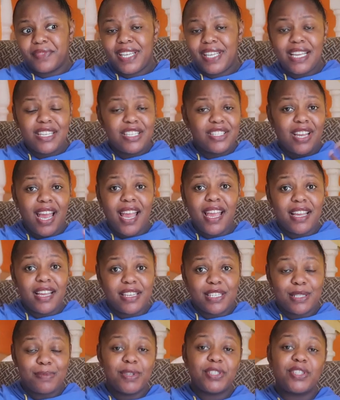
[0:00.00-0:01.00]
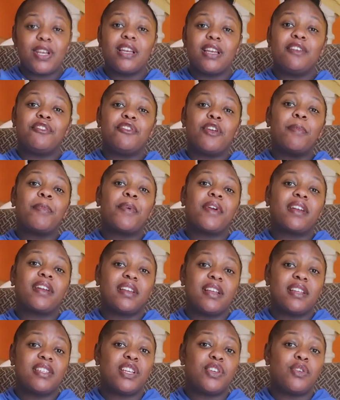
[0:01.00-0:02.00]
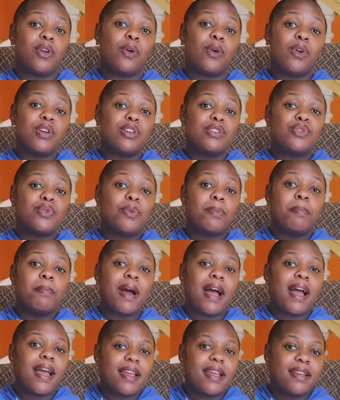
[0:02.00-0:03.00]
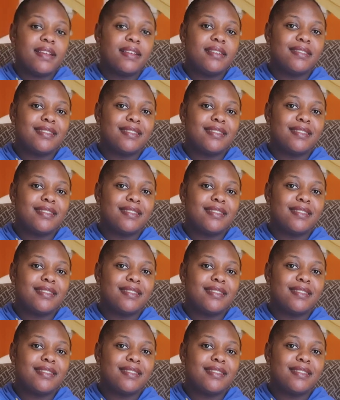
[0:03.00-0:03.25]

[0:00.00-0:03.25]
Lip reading: get tired, especially if you're pregnant and you're going to buy